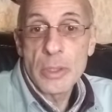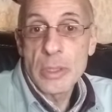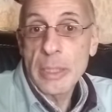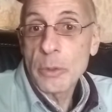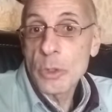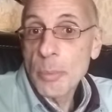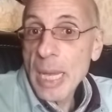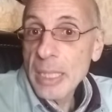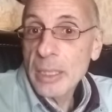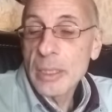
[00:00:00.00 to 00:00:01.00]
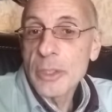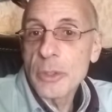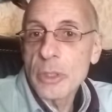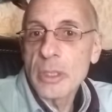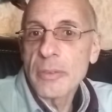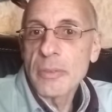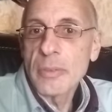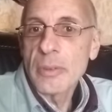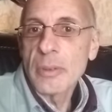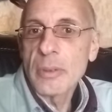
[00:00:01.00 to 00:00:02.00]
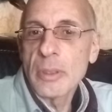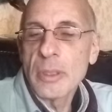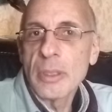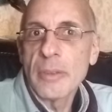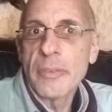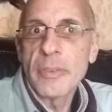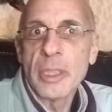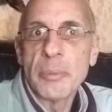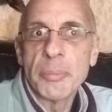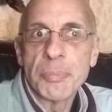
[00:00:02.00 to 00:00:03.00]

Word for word: psychosomatic issues. If if um,